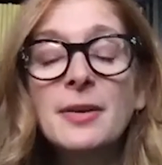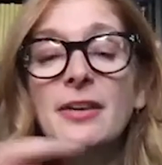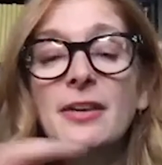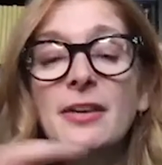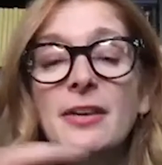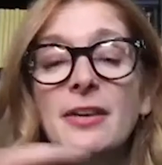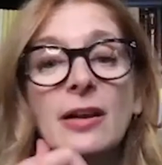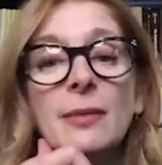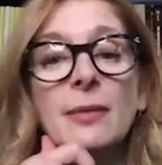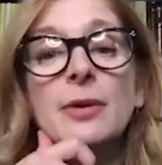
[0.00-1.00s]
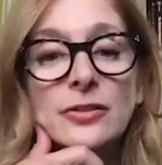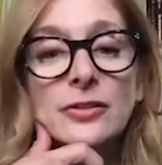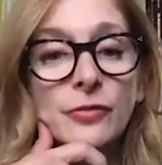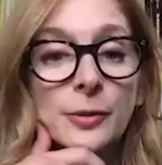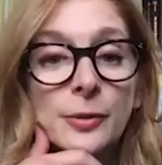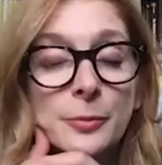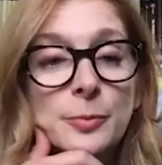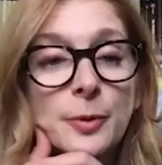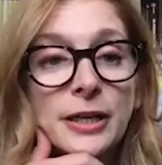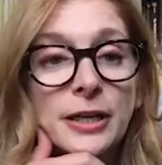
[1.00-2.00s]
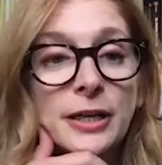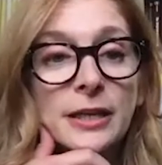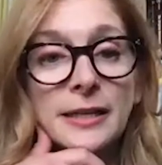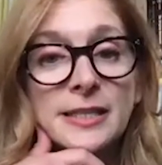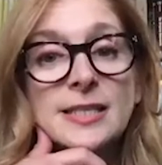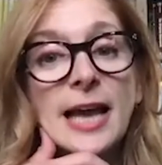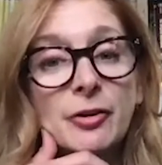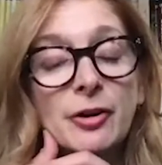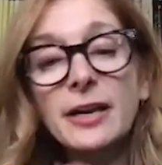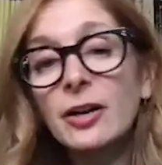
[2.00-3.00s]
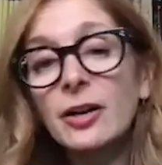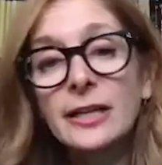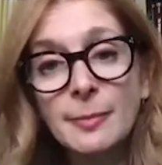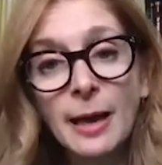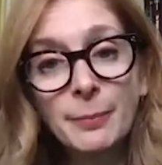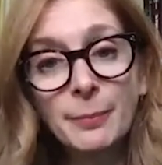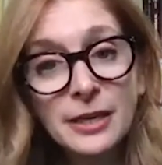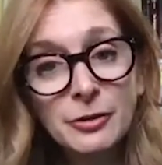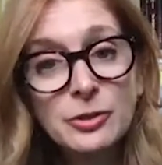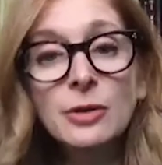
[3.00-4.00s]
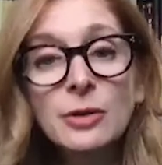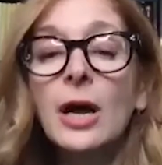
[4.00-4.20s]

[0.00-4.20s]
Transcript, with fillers: I mean, if yeah. I can get, I'm going to go to the farmer's market on Saturday and I'll get some apple cider.